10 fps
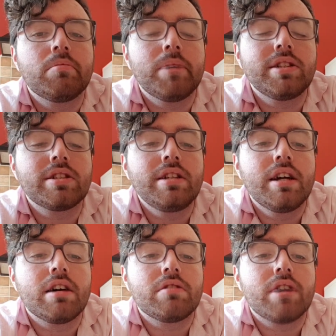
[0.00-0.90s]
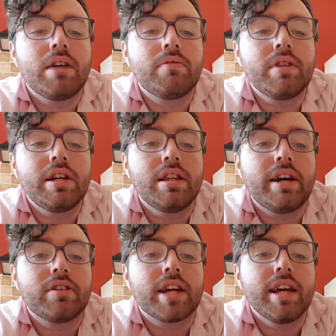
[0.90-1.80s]
Basically how every
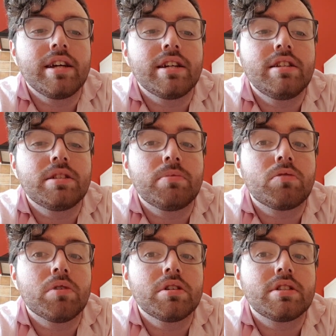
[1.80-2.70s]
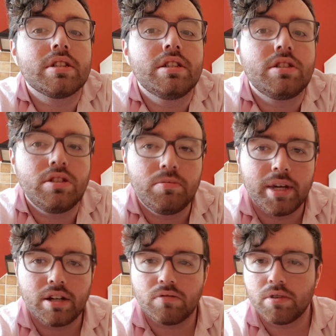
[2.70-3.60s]
layer cake in this book works is you
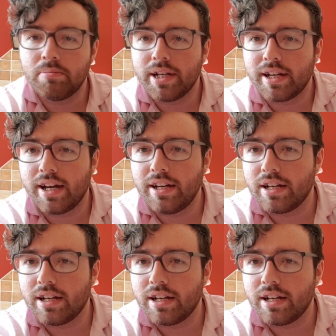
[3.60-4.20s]
make one big cake